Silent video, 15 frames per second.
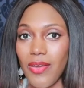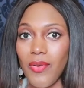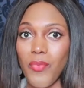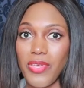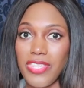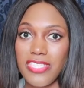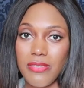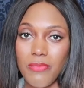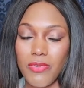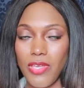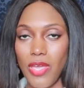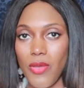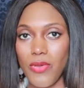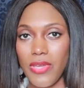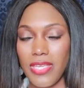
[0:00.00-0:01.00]
with some
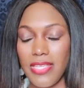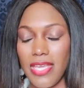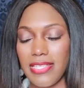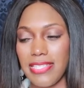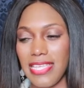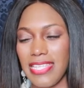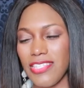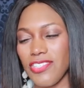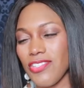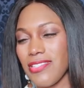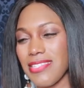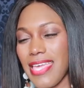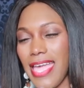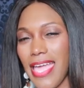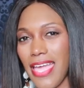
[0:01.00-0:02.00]
coconut, and it's
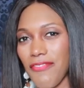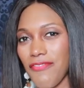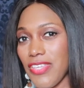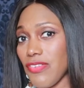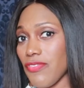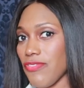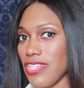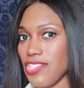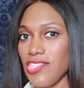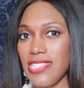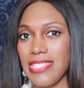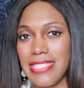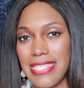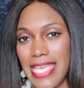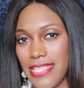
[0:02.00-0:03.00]
not a heavy rich
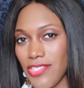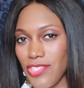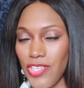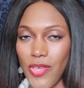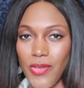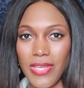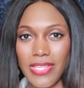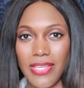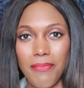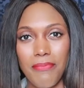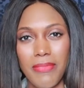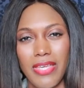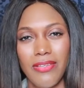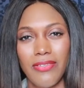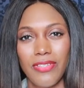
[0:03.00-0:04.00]
dense coconut
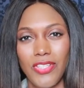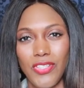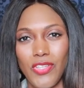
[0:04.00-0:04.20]
milk,